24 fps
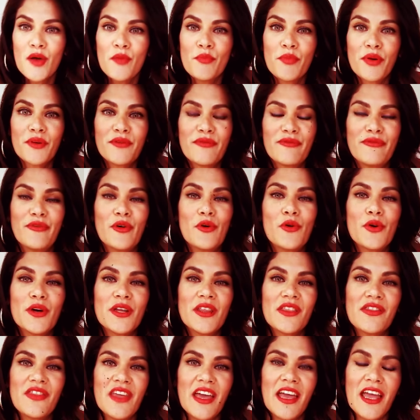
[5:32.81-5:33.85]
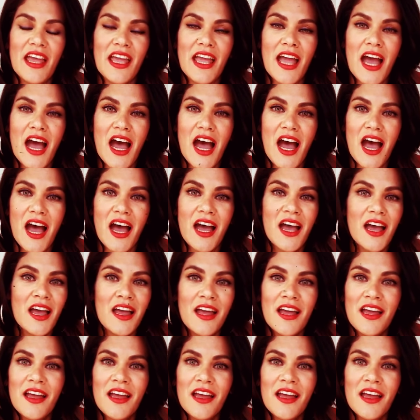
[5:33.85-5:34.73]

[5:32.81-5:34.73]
put forward their, uh,